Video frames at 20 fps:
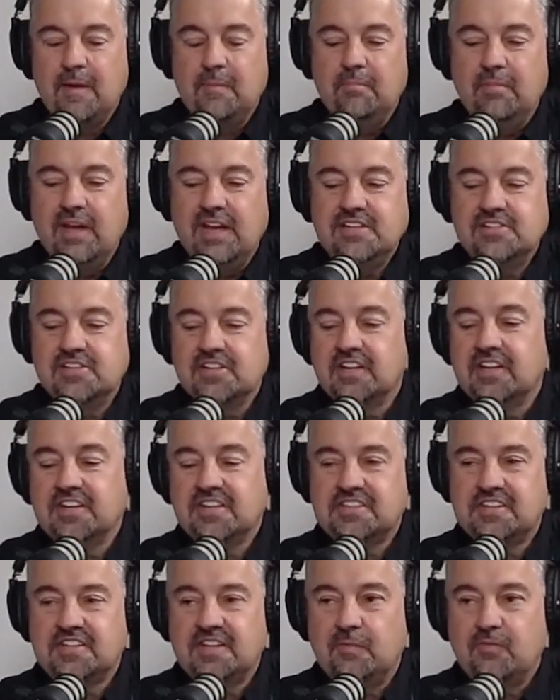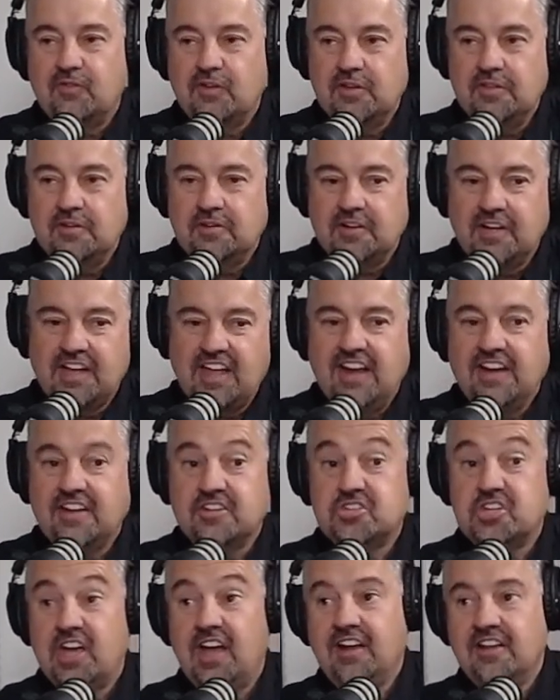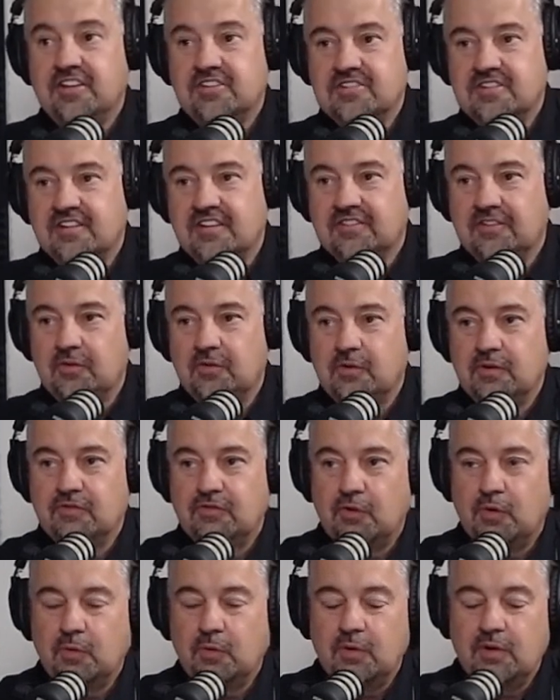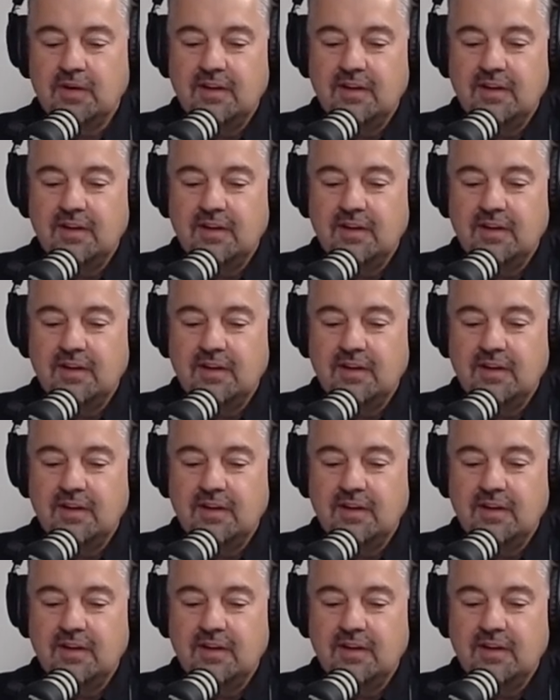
But he took it a step further and kind of challenged us going forward